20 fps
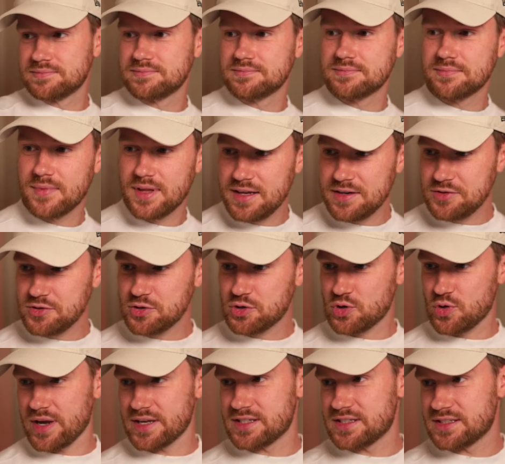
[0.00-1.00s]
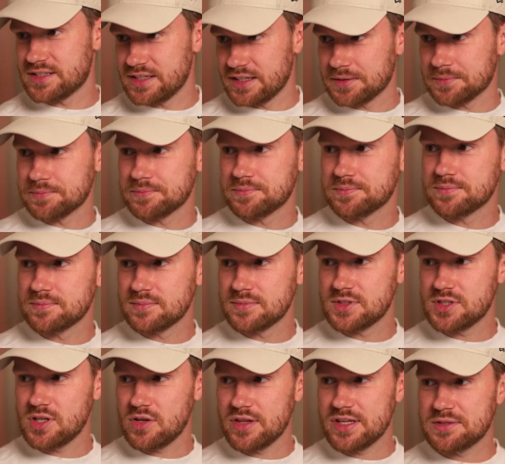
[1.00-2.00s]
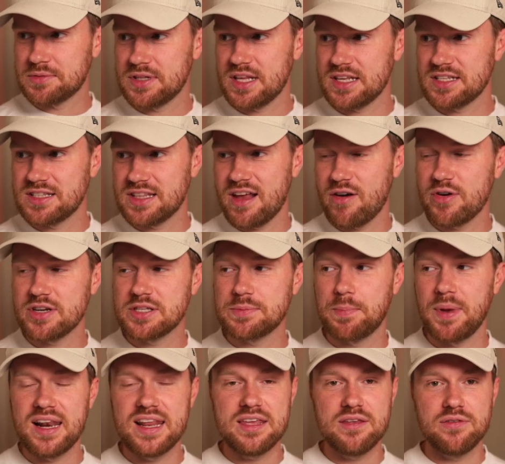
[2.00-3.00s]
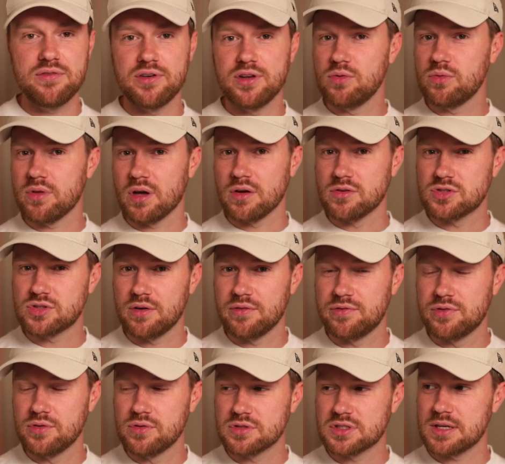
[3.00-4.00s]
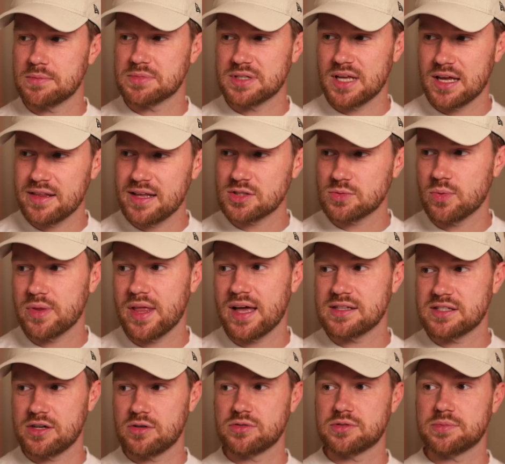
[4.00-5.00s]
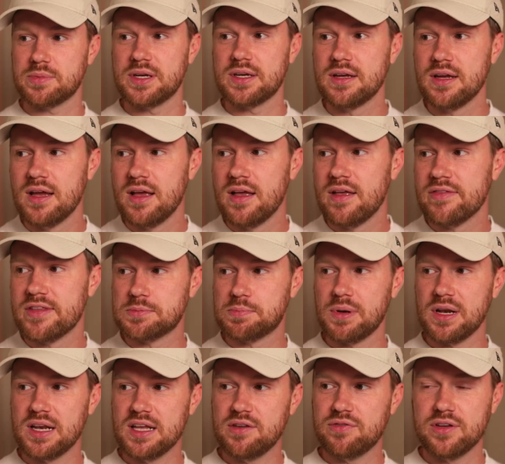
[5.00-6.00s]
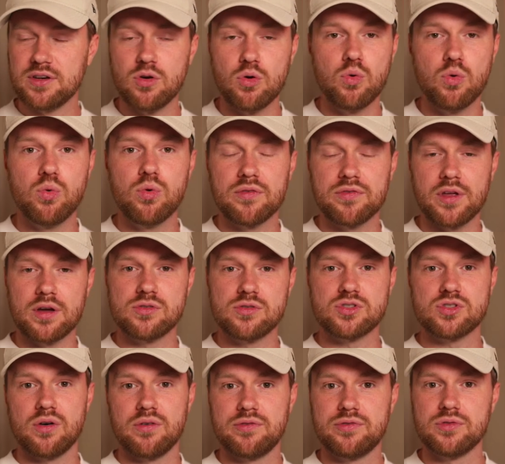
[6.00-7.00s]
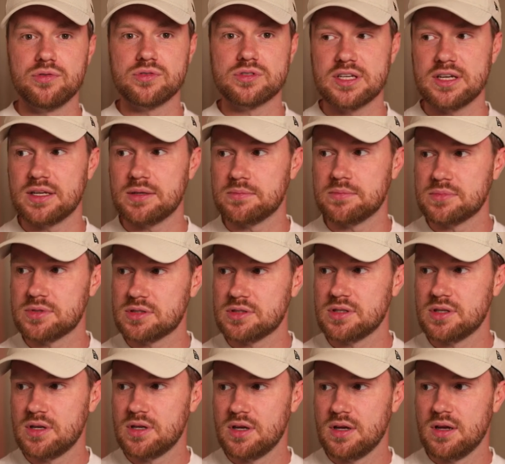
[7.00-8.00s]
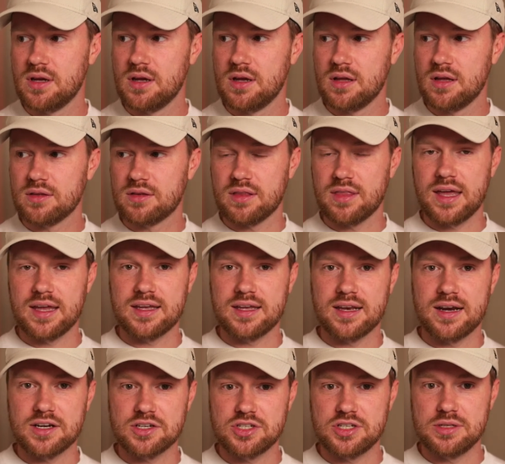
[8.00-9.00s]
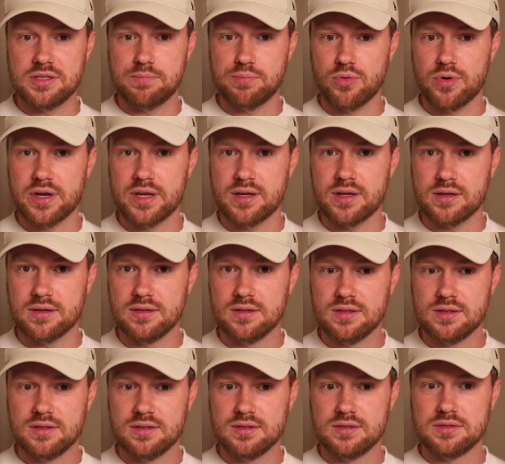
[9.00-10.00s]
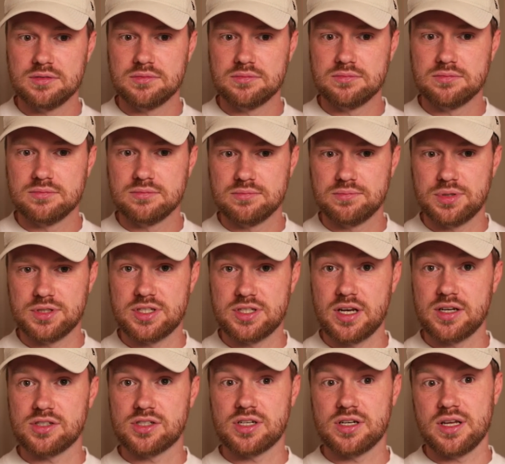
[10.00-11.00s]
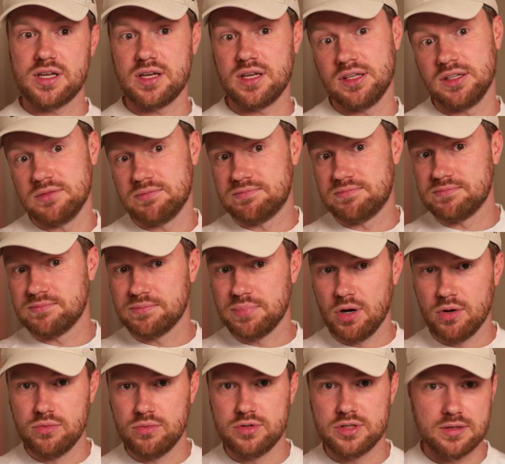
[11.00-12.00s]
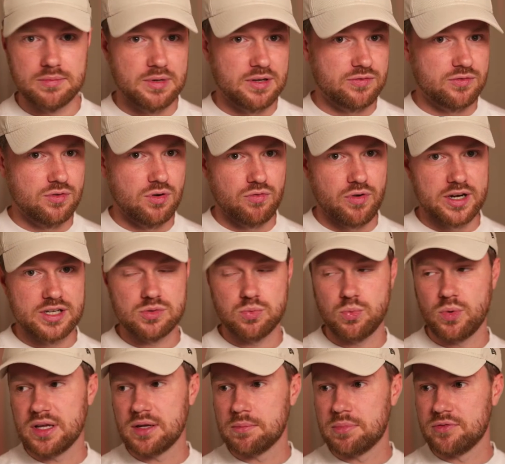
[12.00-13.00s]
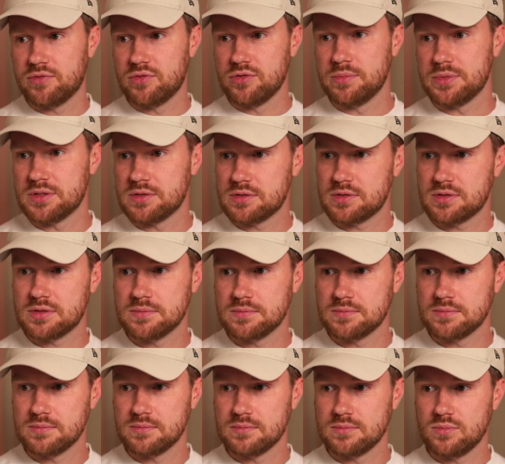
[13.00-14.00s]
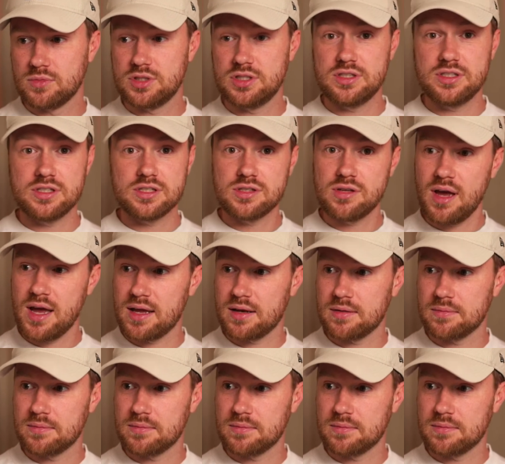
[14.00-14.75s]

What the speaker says: Interesting. So there is belief in all those top 4 teams. That's what that tells me. There's belief in all of those top 4 teams that they can actually bring potentially podium, if not race-winning performance, which is exciting.